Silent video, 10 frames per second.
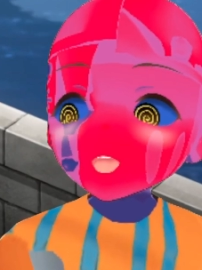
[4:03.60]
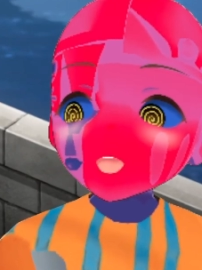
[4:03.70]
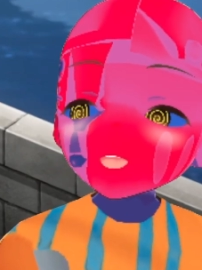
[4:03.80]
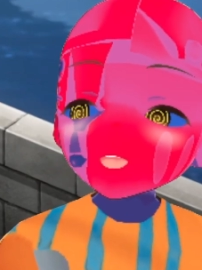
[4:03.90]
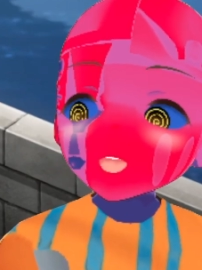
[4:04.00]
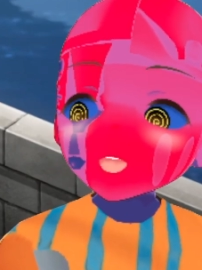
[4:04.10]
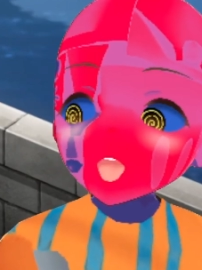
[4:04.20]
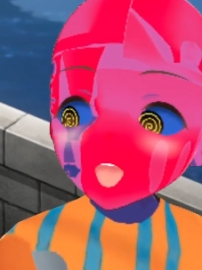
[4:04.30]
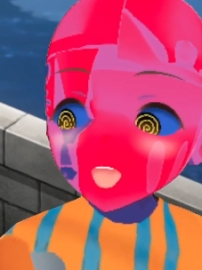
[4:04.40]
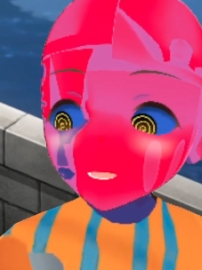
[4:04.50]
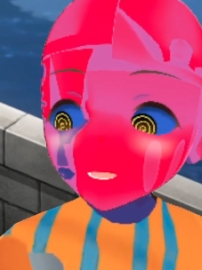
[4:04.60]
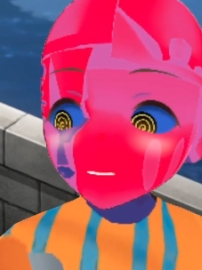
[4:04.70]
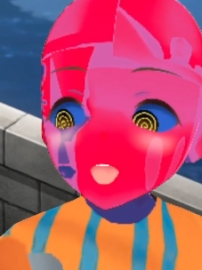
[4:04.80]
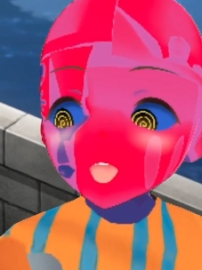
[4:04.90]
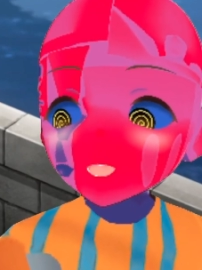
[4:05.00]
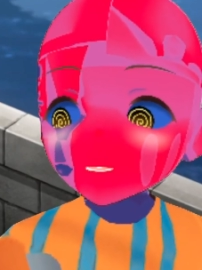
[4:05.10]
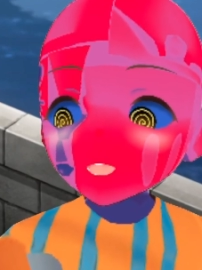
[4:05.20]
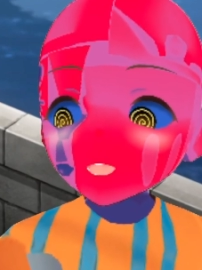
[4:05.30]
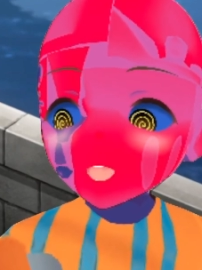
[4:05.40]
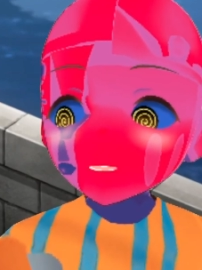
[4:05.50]
In France. Imagine getting
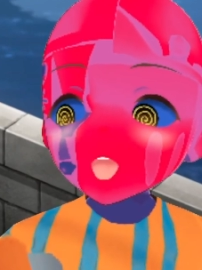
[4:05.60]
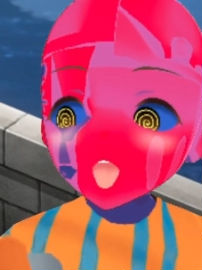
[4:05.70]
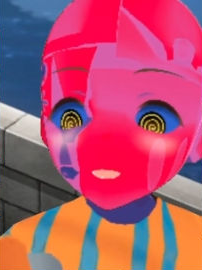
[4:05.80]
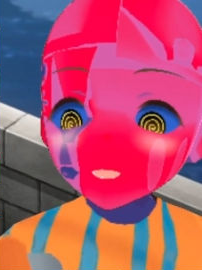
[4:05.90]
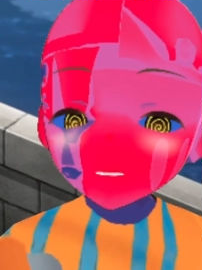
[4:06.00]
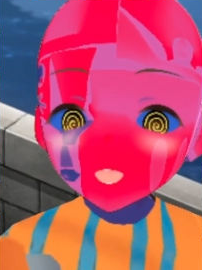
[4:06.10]
fired while you're in France.